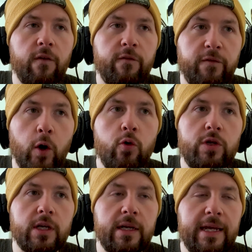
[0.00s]

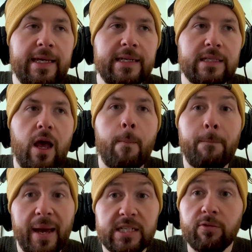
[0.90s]
Foden is a
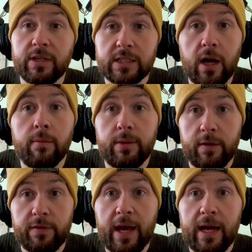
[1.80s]
better example
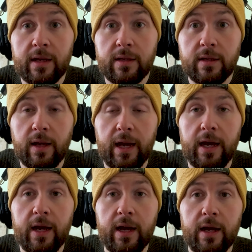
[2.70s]
of
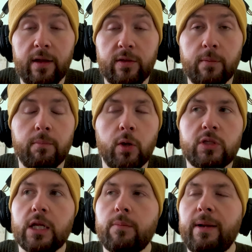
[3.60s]
that than
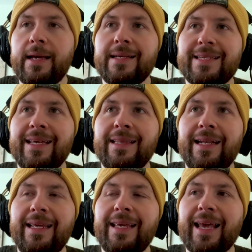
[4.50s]
most other players in the
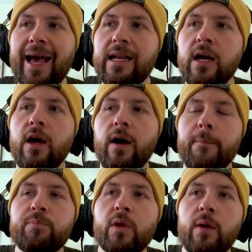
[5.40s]
league. And
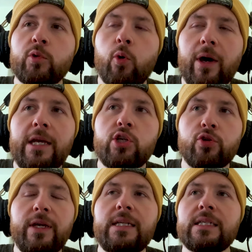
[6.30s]
I'm quite
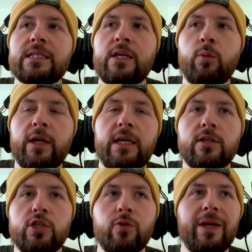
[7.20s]
intrigued to see what he
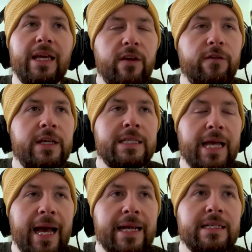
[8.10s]
can do if he's
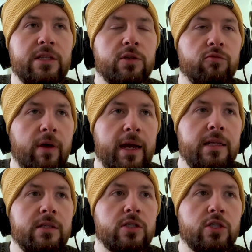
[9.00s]
handed the
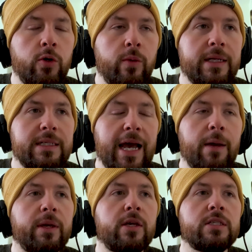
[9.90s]
reins to an
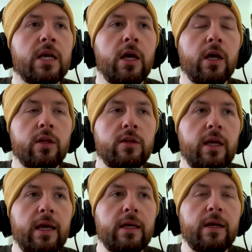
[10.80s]
attack, because
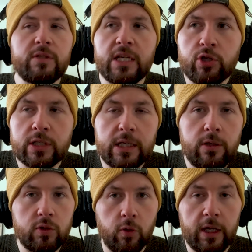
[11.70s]
it was interesting
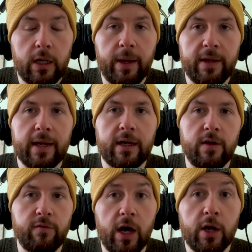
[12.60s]
you talking about that
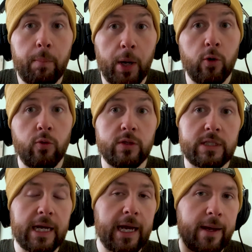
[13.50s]
kind of
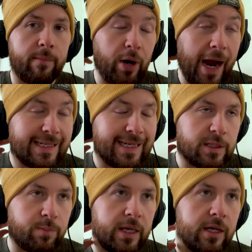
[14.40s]
unopposed
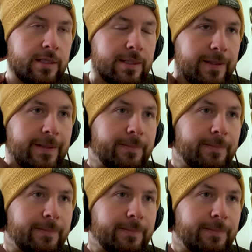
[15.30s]
practice, because